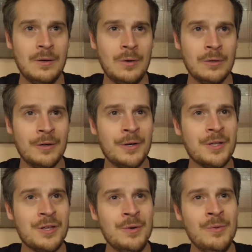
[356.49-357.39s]
Or are
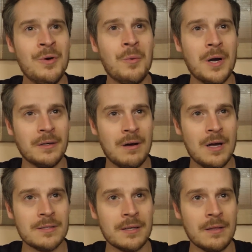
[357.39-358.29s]
you the one
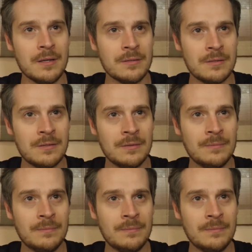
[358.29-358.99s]
causing this?